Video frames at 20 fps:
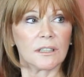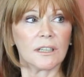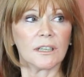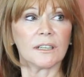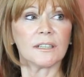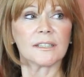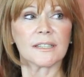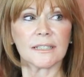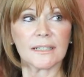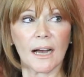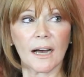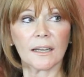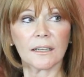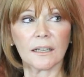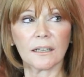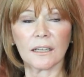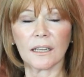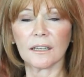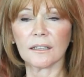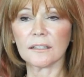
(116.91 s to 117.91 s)
It is
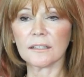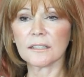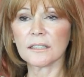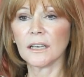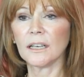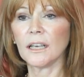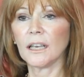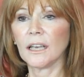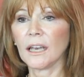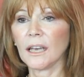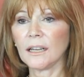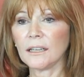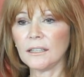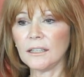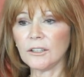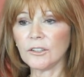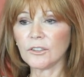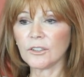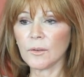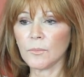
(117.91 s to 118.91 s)
not an end. And
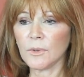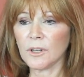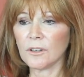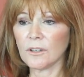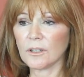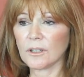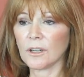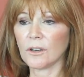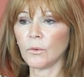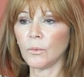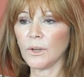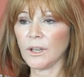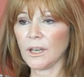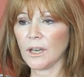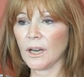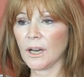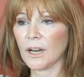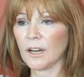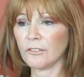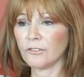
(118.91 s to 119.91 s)
here in America, we
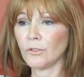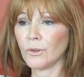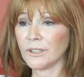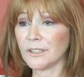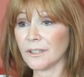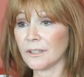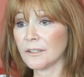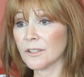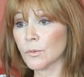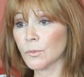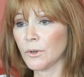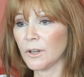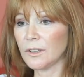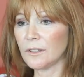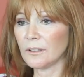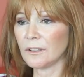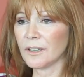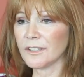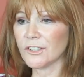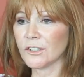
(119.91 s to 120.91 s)
have what Dennis
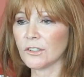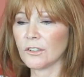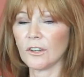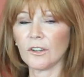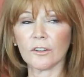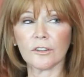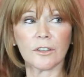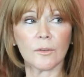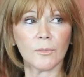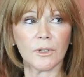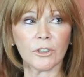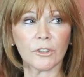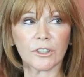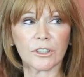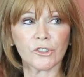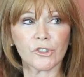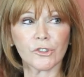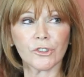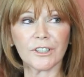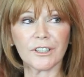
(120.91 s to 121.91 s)
Prager likes to call the
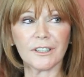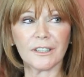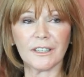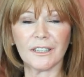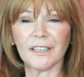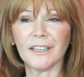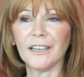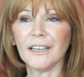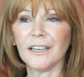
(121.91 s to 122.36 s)
American Trinity.